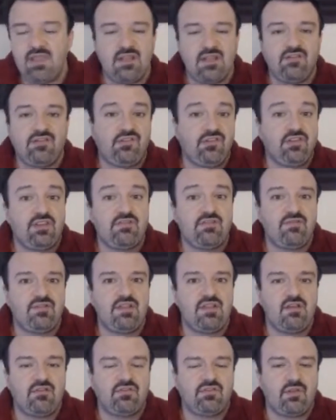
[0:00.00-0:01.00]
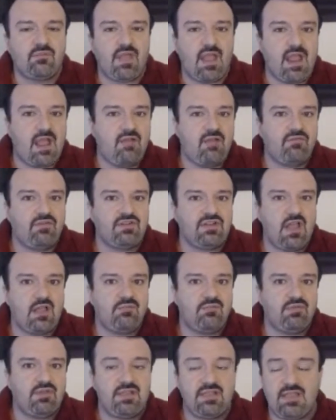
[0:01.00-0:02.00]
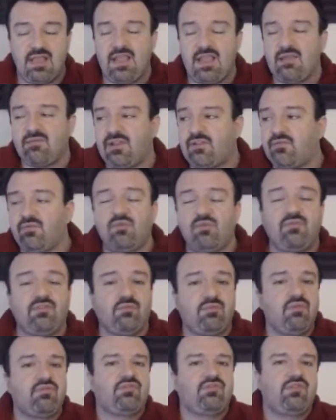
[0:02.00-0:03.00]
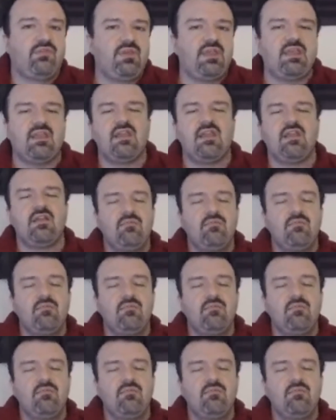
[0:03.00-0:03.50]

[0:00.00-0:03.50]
making silly videos. I'm the average guy playing games. That's what it was supposed to be.